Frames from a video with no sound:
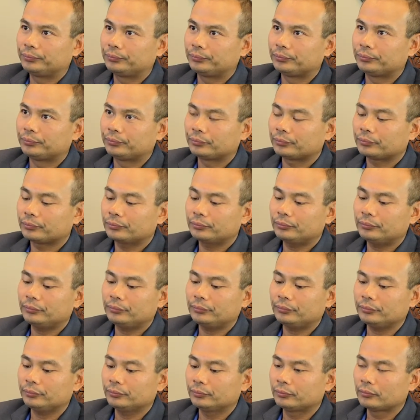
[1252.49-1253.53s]
And so
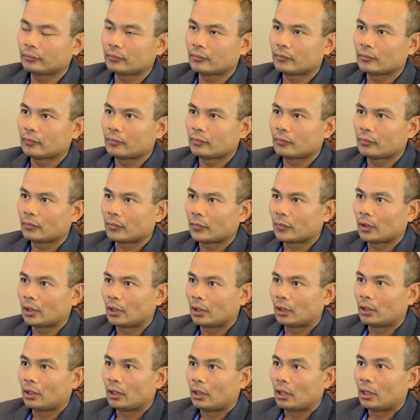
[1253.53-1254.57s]
that's
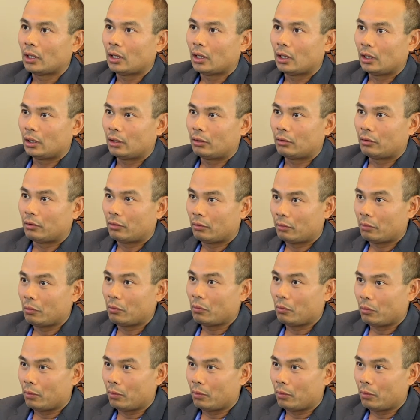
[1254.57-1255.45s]
pretty clearly a wall.